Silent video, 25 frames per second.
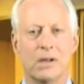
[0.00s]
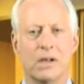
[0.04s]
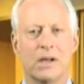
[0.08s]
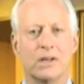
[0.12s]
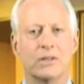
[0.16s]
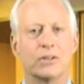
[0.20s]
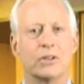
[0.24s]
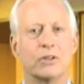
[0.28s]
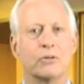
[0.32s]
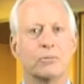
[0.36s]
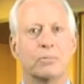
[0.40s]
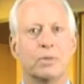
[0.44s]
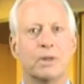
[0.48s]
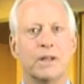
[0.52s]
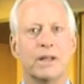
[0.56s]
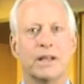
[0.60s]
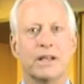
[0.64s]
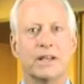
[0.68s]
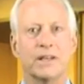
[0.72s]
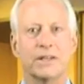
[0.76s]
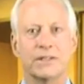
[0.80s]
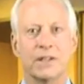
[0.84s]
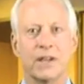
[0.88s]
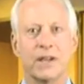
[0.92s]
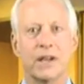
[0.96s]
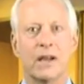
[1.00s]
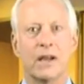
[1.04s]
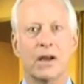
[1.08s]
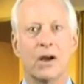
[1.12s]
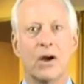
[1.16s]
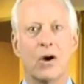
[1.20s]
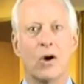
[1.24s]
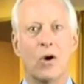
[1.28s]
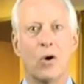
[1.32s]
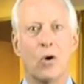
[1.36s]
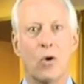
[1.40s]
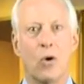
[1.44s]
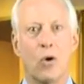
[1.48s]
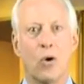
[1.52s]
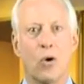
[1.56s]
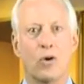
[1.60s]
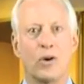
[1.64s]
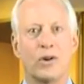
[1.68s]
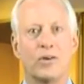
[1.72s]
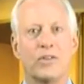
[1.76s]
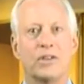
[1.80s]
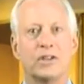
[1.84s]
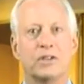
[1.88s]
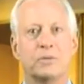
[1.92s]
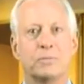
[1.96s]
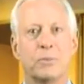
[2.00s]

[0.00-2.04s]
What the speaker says: So please, order this